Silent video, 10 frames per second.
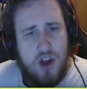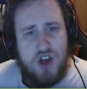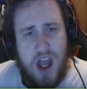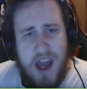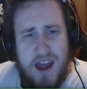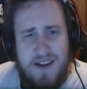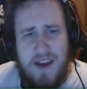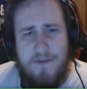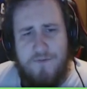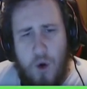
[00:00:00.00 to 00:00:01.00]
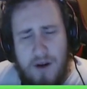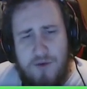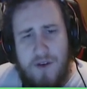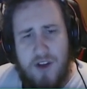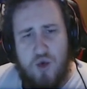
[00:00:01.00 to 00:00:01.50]
Jake is in
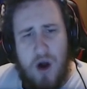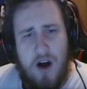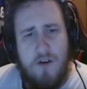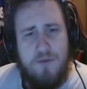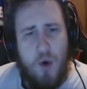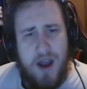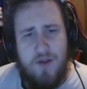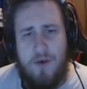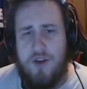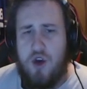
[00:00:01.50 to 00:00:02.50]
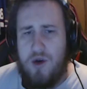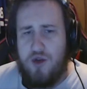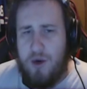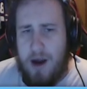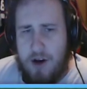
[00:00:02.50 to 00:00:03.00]
4th with a 12 points with
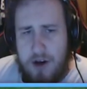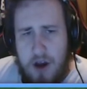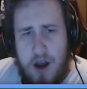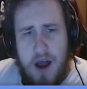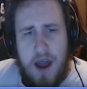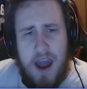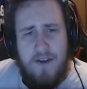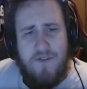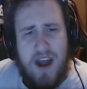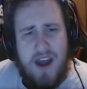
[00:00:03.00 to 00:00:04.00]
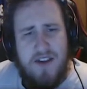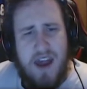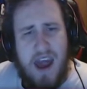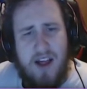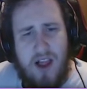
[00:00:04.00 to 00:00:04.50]
2-3 record, and Bea
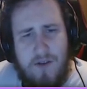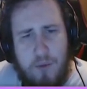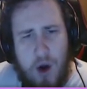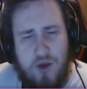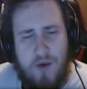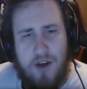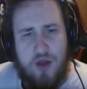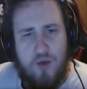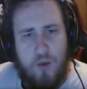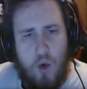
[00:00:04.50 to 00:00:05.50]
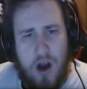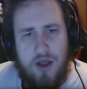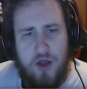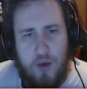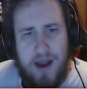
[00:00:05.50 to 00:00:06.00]
is at 11 points with a
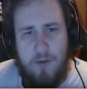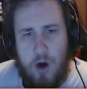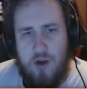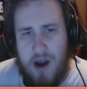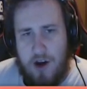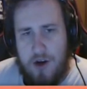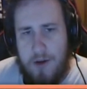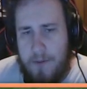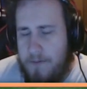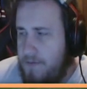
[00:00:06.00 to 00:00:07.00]
1-3-1 record.